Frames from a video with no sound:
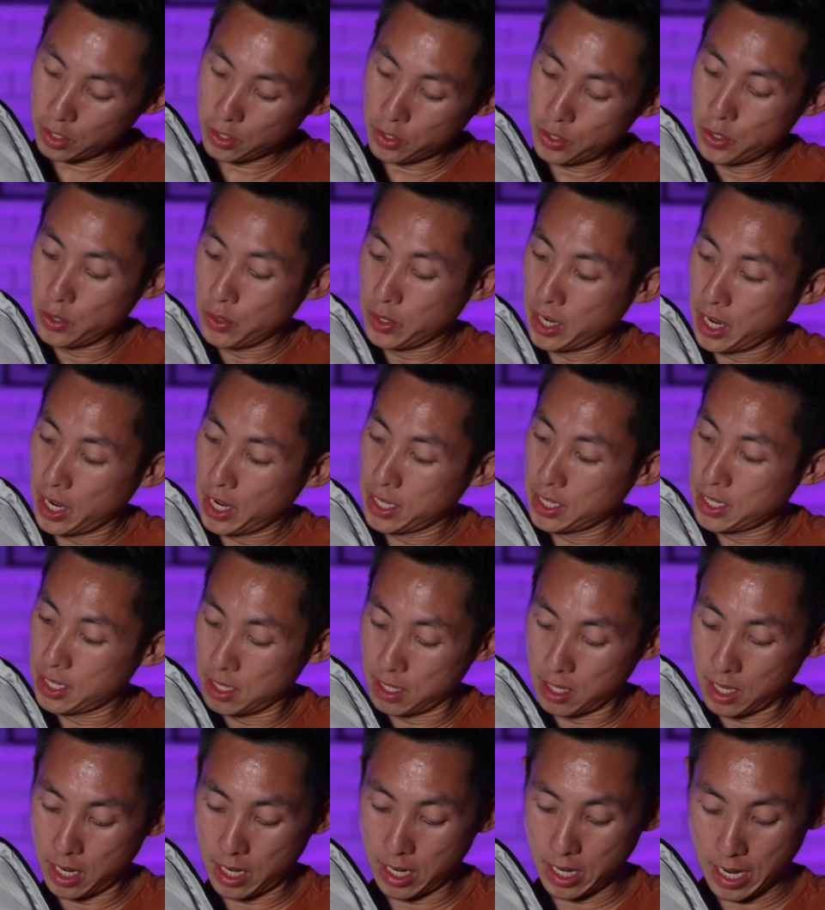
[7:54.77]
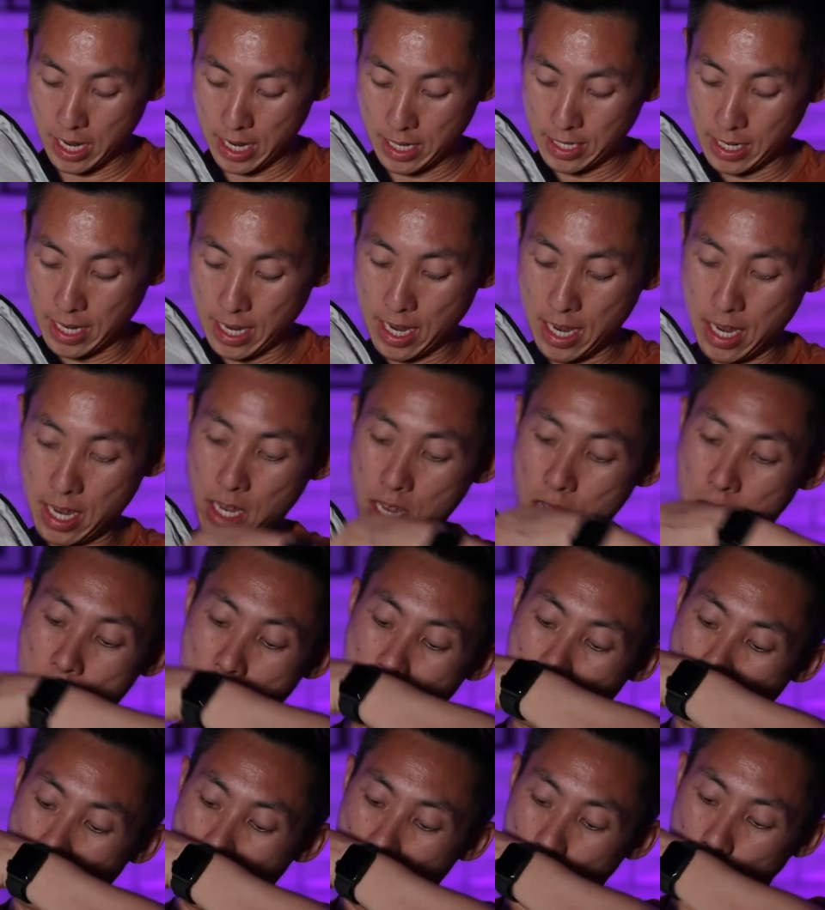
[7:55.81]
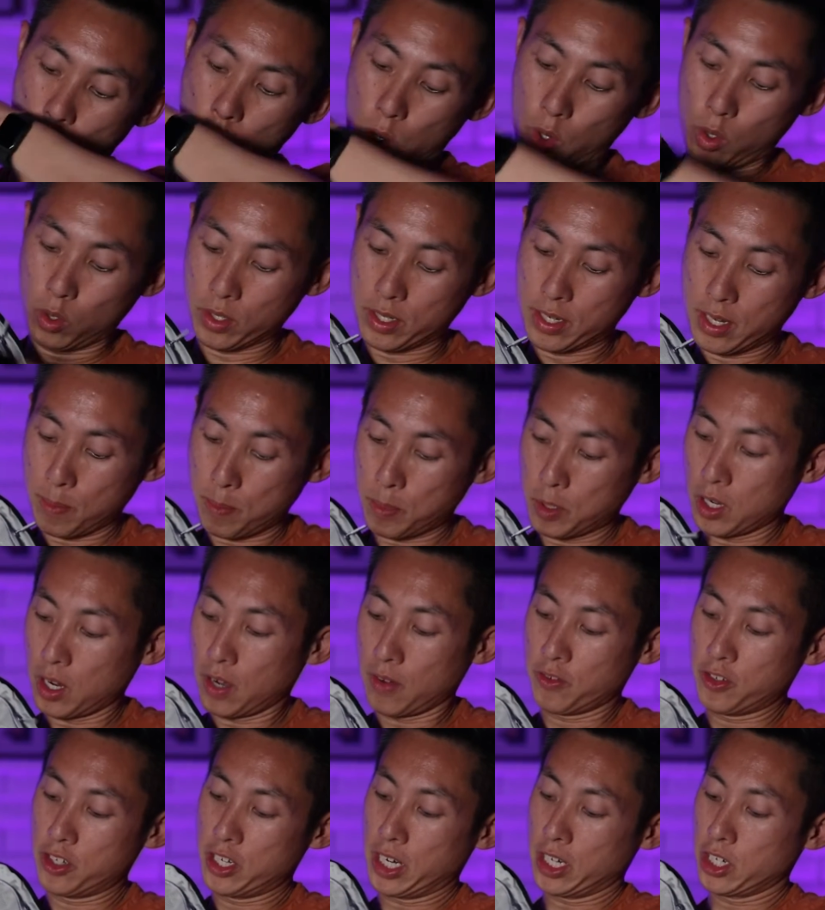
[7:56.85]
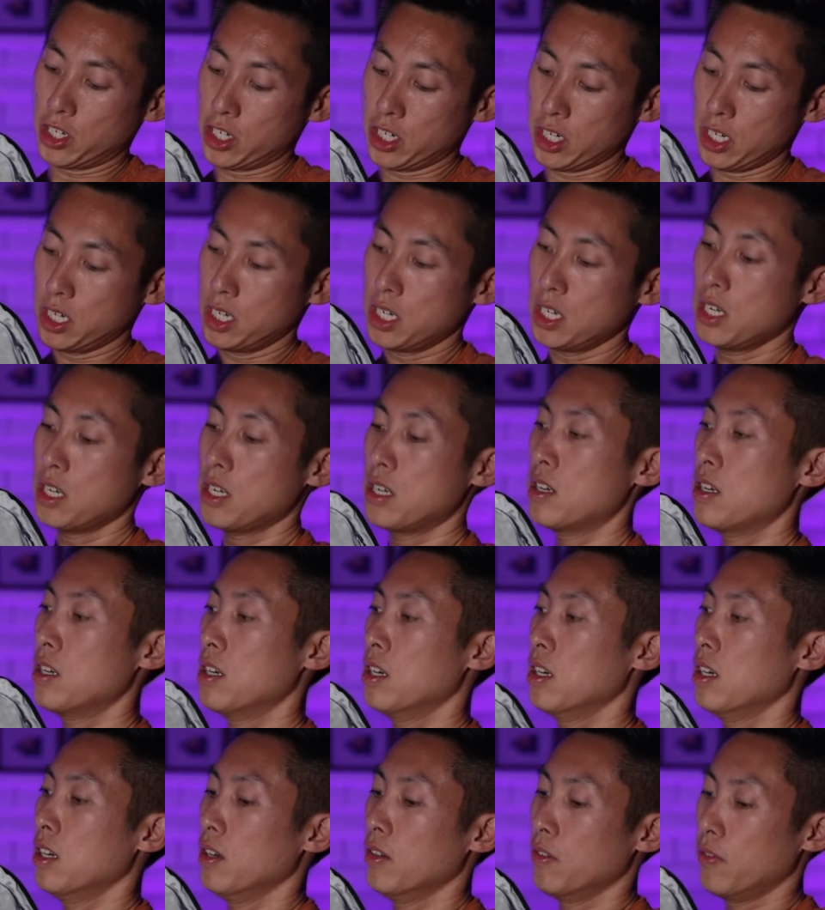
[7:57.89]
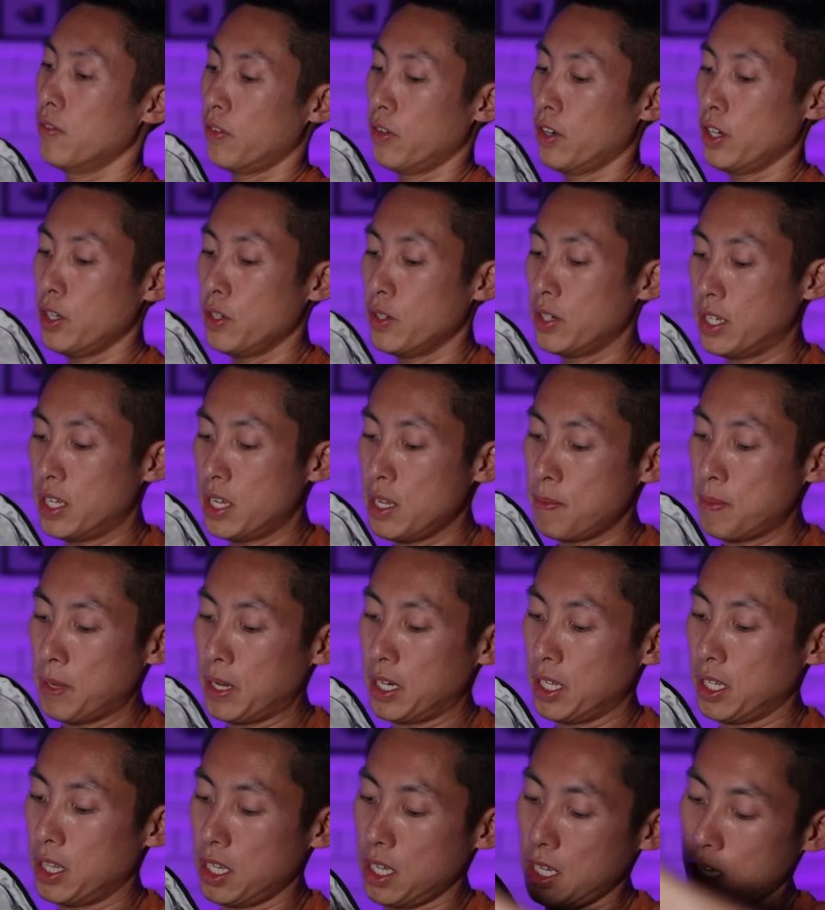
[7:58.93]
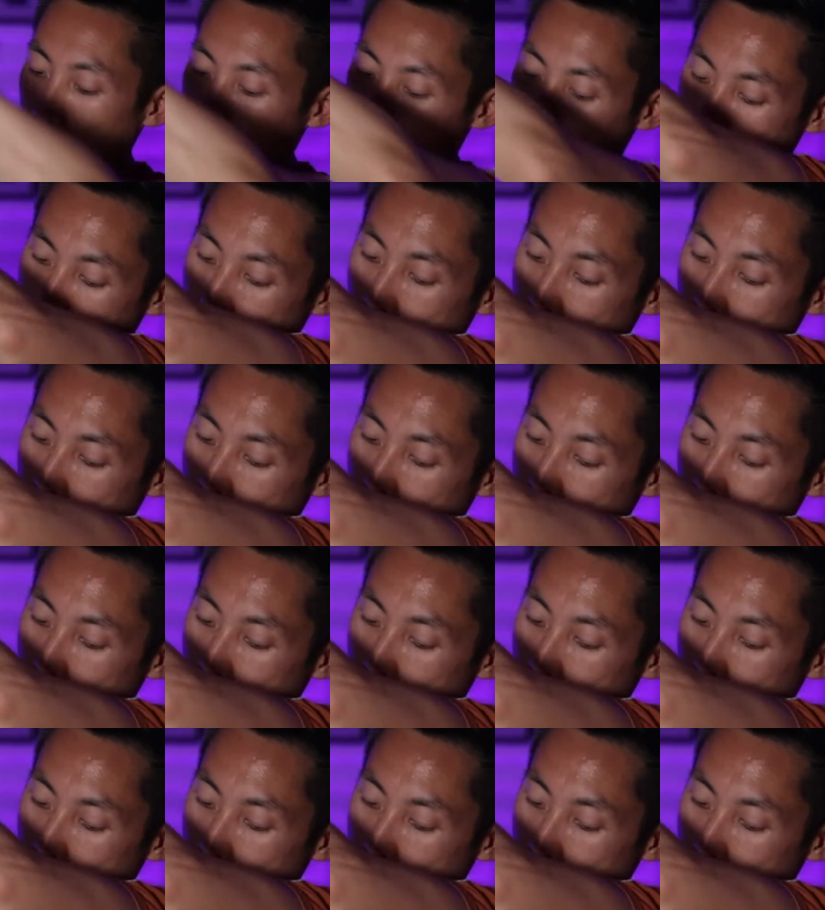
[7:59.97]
to a suitcase in that it has a whole zippered off section for you to keep anything